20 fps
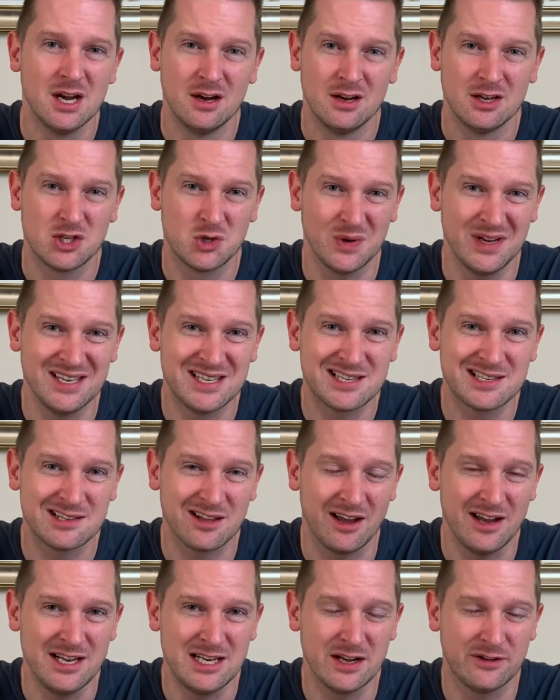So it's
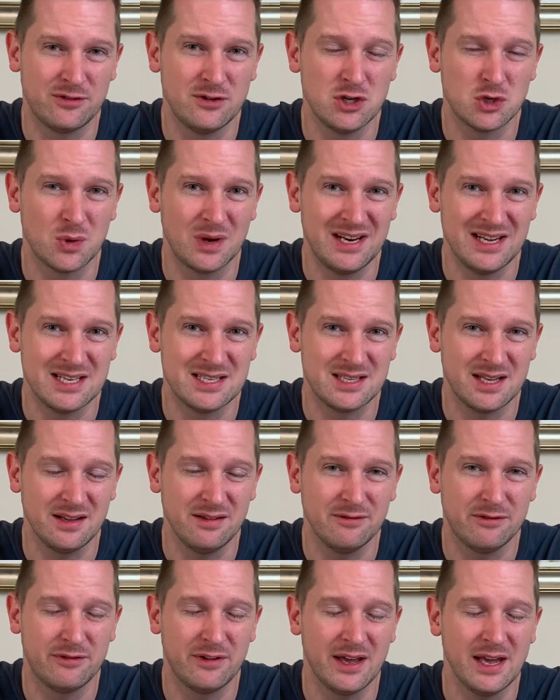slightly different to a
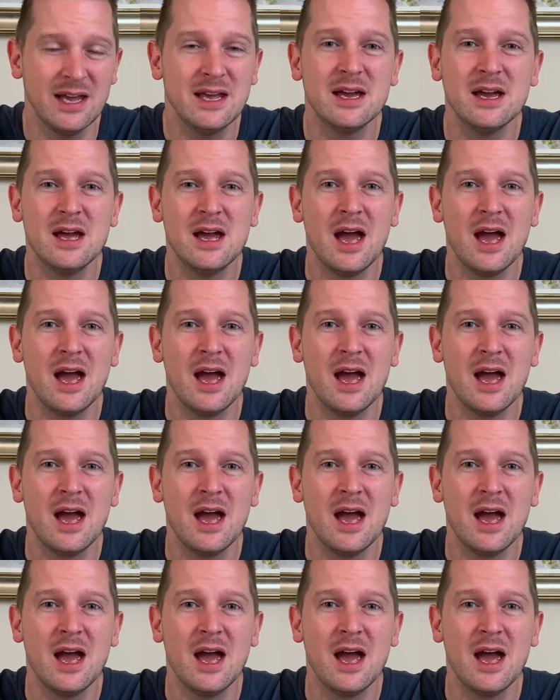listing fee.